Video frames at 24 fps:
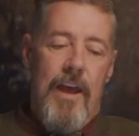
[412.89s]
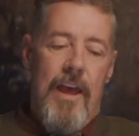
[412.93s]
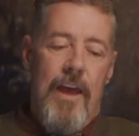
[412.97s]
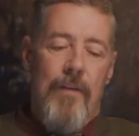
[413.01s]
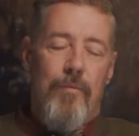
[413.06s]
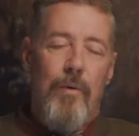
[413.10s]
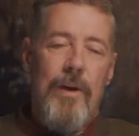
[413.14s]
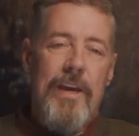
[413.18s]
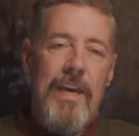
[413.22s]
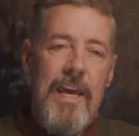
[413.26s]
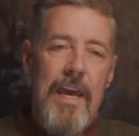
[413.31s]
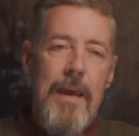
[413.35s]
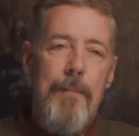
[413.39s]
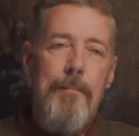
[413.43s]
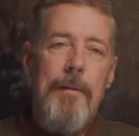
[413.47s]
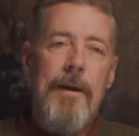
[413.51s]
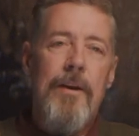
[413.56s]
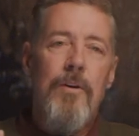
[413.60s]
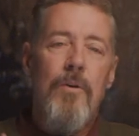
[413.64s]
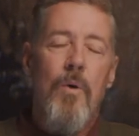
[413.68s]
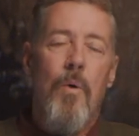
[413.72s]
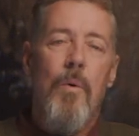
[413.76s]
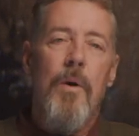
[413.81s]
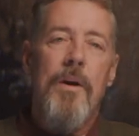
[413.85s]
If we keep
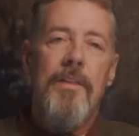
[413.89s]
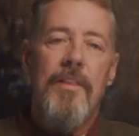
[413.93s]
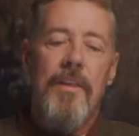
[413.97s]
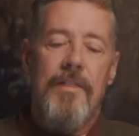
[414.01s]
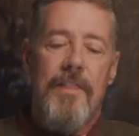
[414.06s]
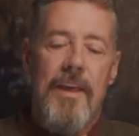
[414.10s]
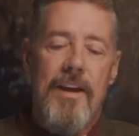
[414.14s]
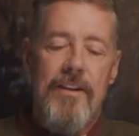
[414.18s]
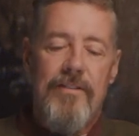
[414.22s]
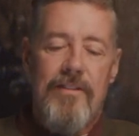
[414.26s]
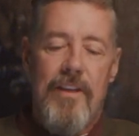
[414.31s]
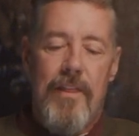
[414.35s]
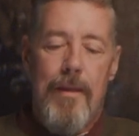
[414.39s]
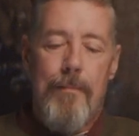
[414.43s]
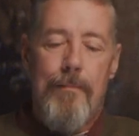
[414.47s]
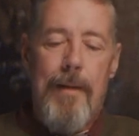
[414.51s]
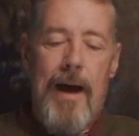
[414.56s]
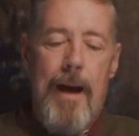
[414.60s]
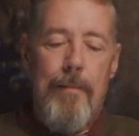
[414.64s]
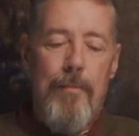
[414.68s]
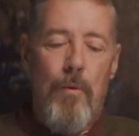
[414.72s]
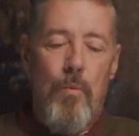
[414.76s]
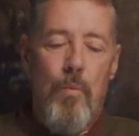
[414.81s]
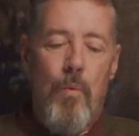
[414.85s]
ignoring the things that the
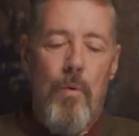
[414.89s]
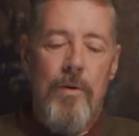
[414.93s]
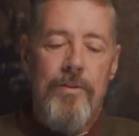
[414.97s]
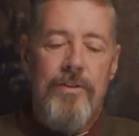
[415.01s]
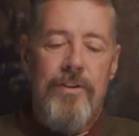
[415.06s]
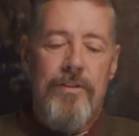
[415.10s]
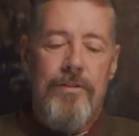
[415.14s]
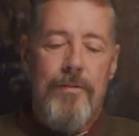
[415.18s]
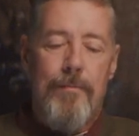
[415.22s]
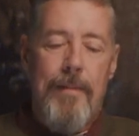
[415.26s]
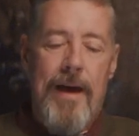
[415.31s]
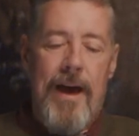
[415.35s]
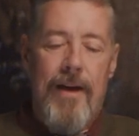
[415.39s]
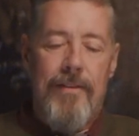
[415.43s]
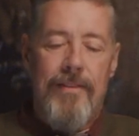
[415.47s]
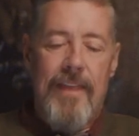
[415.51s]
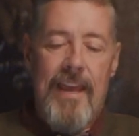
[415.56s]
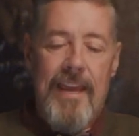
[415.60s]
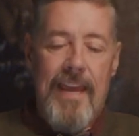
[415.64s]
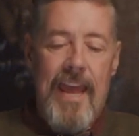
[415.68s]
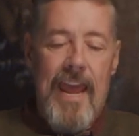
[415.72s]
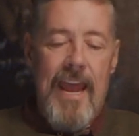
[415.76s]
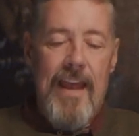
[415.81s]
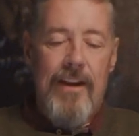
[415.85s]
Bible warns us about,
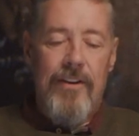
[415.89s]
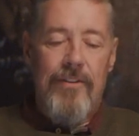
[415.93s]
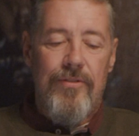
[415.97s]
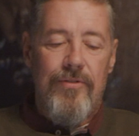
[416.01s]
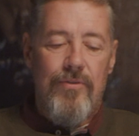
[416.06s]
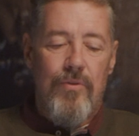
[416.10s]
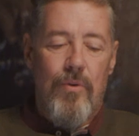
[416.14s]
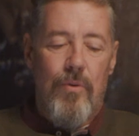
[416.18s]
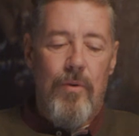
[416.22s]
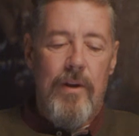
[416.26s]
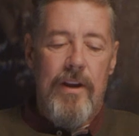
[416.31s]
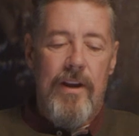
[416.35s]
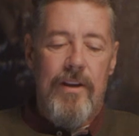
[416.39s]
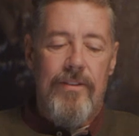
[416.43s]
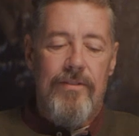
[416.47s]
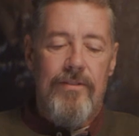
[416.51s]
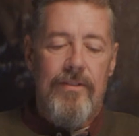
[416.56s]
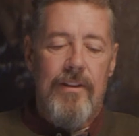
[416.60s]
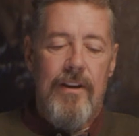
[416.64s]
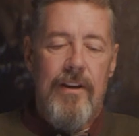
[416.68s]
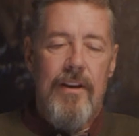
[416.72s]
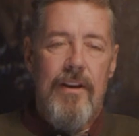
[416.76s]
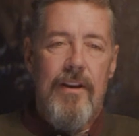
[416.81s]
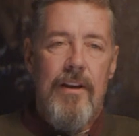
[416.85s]
they can destroy
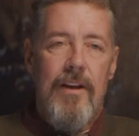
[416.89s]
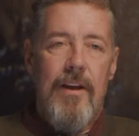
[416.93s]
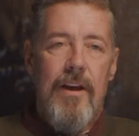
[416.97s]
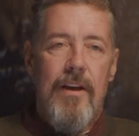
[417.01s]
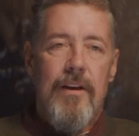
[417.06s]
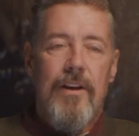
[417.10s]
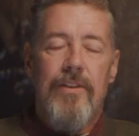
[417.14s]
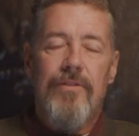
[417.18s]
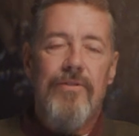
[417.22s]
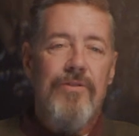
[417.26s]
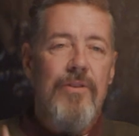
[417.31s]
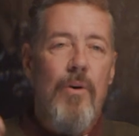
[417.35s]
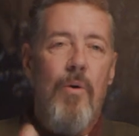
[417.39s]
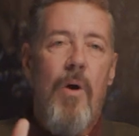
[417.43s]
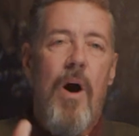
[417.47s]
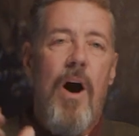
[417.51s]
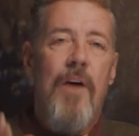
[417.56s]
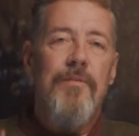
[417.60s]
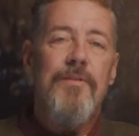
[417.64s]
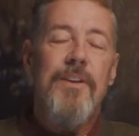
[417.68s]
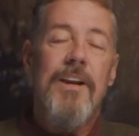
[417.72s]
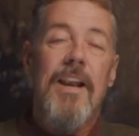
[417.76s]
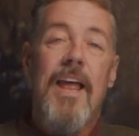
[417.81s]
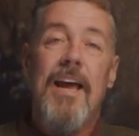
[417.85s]
us. Because so
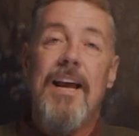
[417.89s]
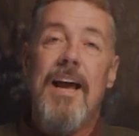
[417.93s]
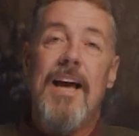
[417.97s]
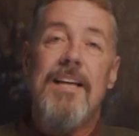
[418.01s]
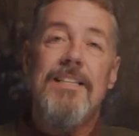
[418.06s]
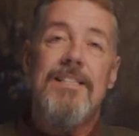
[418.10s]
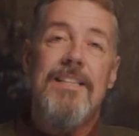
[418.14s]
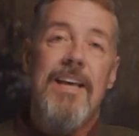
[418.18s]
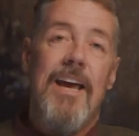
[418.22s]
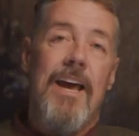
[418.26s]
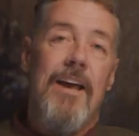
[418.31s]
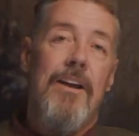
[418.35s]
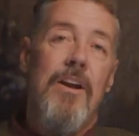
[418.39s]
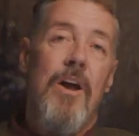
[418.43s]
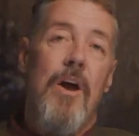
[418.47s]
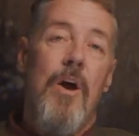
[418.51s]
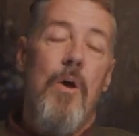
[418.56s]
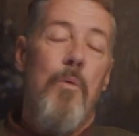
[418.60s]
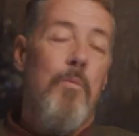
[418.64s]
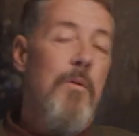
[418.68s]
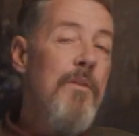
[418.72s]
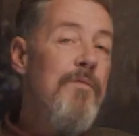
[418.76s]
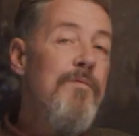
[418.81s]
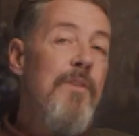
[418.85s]
often, like I said,
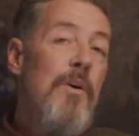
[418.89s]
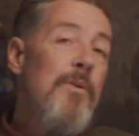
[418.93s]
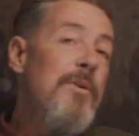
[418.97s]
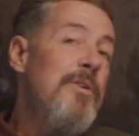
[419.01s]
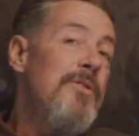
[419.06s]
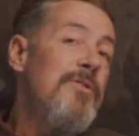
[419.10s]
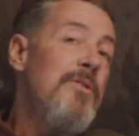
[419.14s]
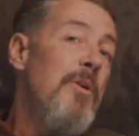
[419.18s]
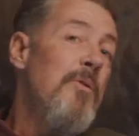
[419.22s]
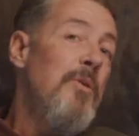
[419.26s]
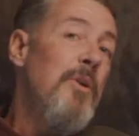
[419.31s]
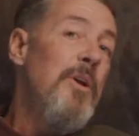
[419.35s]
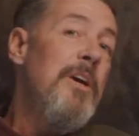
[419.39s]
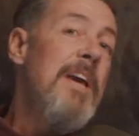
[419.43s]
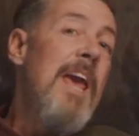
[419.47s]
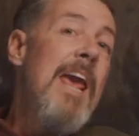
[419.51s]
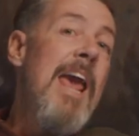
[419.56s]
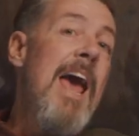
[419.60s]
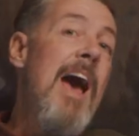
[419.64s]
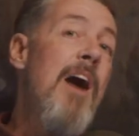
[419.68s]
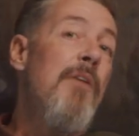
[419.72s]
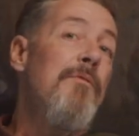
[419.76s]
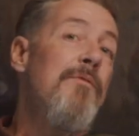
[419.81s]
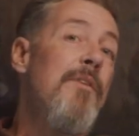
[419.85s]
we're focused on
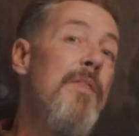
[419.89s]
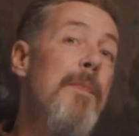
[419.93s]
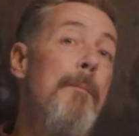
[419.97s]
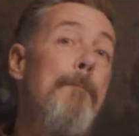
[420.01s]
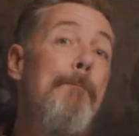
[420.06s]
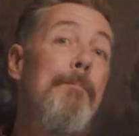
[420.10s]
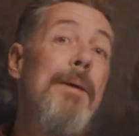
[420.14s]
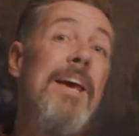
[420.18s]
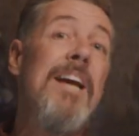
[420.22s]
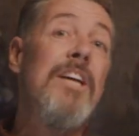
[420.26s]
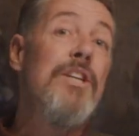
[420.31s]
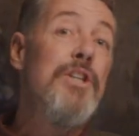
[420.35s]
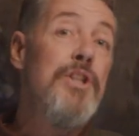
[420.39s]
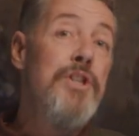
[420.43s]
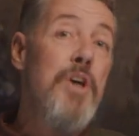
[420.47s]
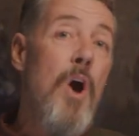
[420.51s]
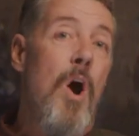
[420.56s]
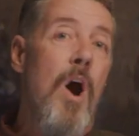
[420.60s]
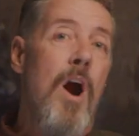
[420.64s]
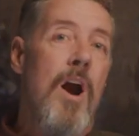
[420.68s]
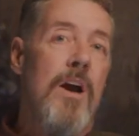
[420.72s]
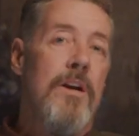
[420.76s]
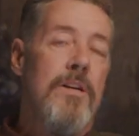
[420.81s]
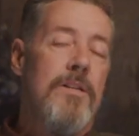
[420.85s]
looking out for the big
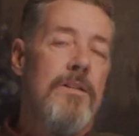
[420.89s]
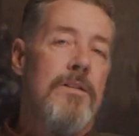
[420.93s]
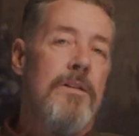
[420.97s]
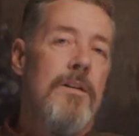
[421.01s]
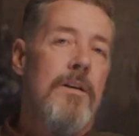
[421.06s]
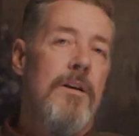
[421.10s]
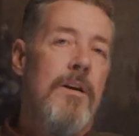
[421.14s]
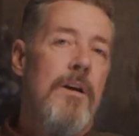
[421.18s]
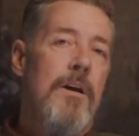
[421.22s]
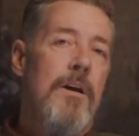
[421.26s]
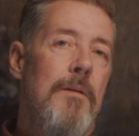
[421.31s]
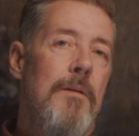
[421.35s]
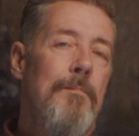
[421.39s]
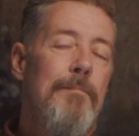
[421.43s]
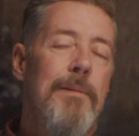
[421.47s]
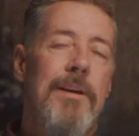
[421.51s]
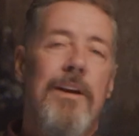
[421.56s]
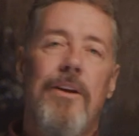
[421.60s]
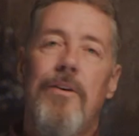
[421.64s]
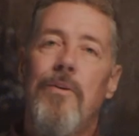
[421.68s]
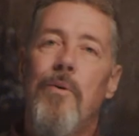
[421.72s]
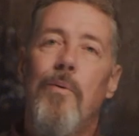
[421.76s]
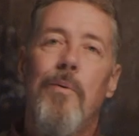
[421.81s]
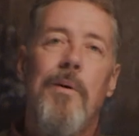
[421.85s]
sharks, but
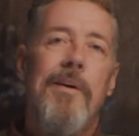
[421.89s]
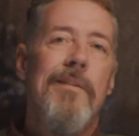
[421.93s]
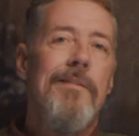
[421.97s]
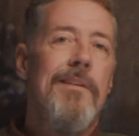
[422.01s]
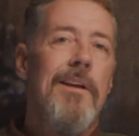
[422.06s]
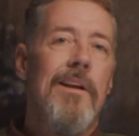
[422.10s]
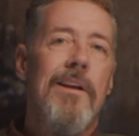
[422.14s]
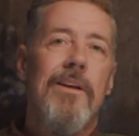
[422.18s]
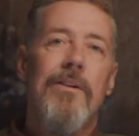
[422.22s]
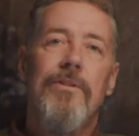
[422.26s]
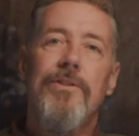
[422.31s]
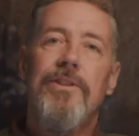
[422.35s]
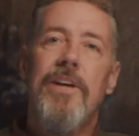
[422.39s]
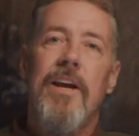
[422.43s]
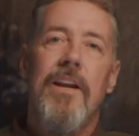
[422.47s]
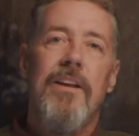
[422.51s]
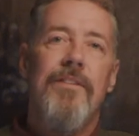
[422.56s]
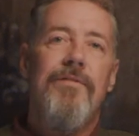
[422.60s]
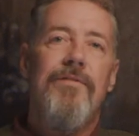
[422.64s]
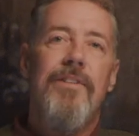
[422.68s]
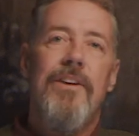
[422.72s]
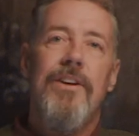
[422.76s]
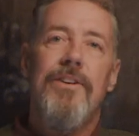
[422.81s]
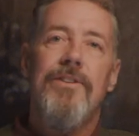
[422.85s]
ignoring the little
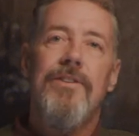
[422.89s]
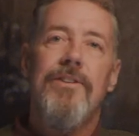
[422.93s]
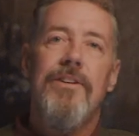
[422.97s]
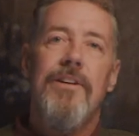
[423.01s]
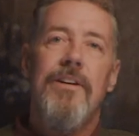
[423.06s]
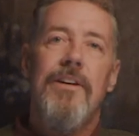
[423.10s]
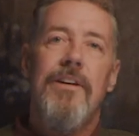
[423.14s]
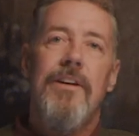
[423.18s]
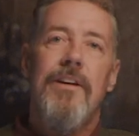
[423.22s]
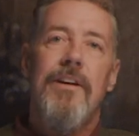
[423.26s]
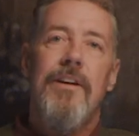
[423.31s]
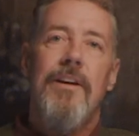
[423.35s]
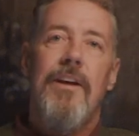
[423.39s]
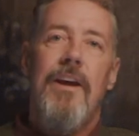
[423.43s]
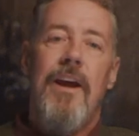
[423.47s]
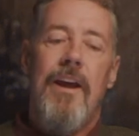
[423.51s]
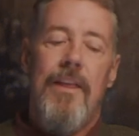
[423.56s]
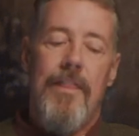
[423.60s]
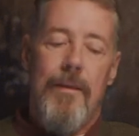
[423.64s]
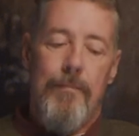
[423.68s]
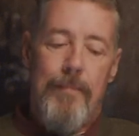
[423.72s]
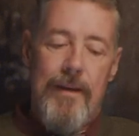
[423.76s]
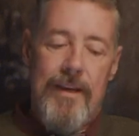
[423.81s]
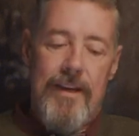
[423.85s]
jellyfish
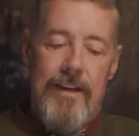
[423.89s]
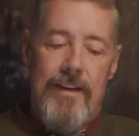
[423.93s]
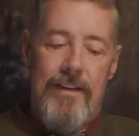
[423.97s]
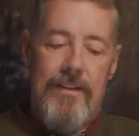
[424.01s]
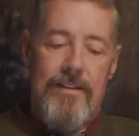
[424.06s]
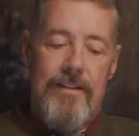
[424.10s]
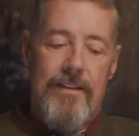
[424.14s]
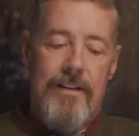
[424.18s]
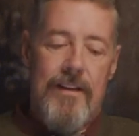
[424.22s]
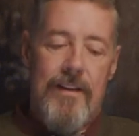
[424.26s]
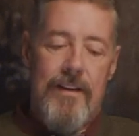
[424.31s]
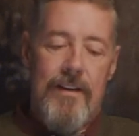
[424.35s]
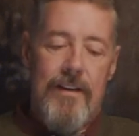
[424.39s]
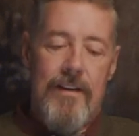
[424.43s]
and the bees.